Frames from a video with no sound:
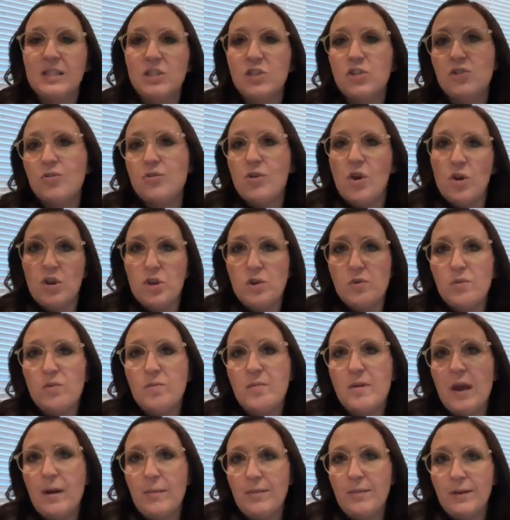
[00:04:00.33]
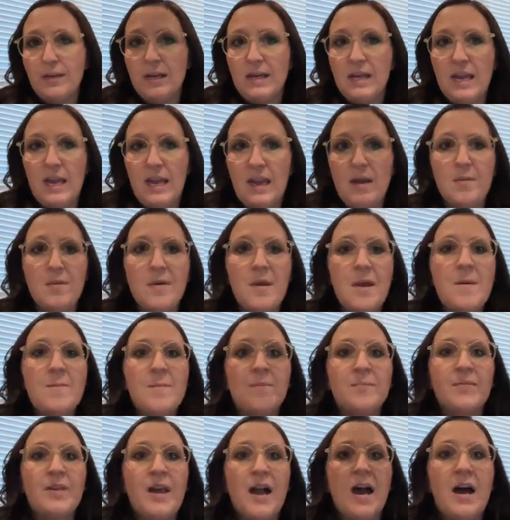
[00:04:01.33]
that you know you would be able to keep.
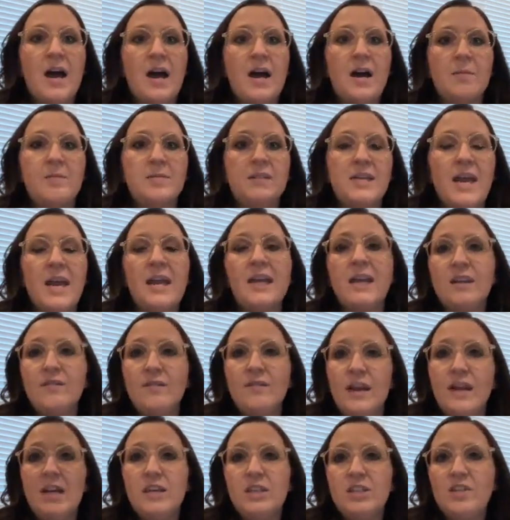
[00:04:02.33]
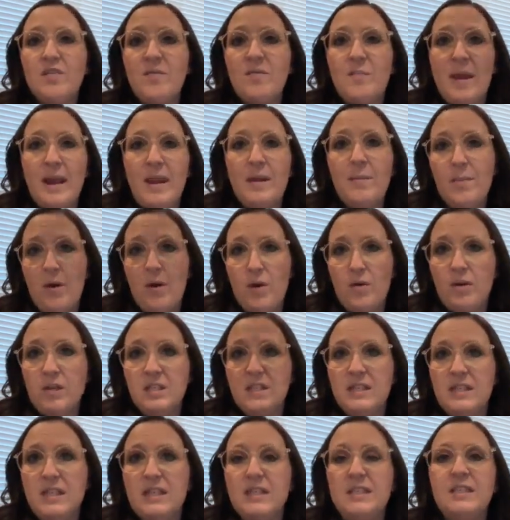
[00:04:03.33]
Take advantage of bank
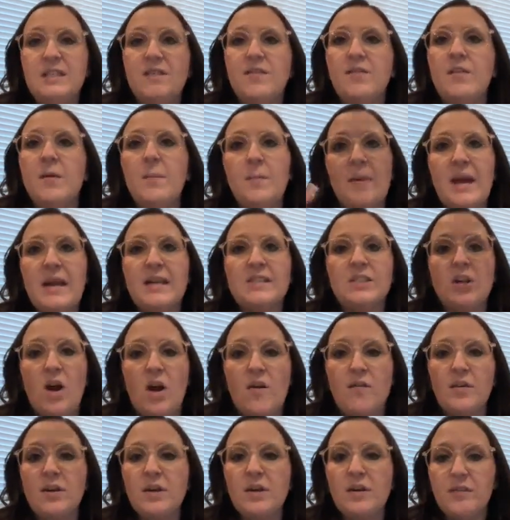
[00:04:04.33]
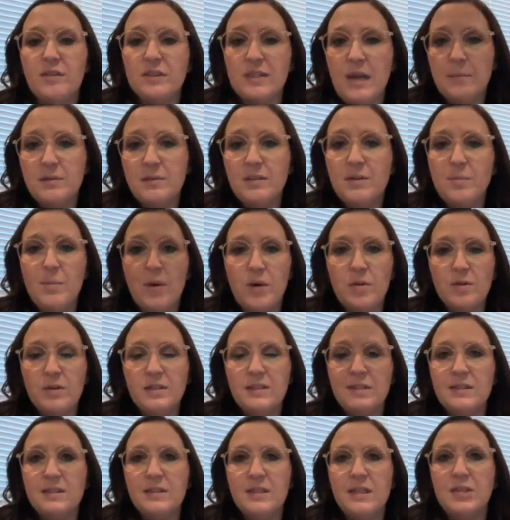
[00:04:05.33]
bonuses. Different banks offer different types of
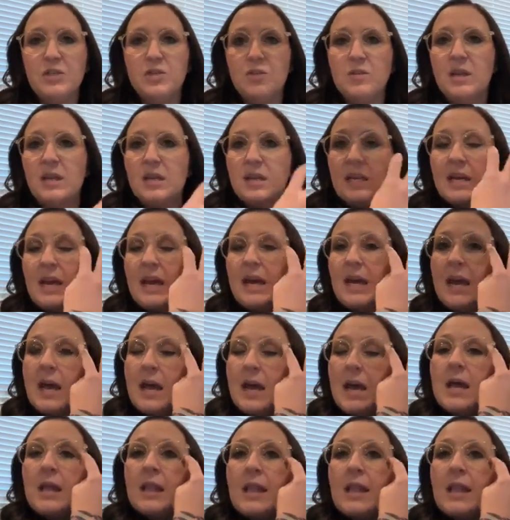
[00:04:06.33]
bonuses that you can get.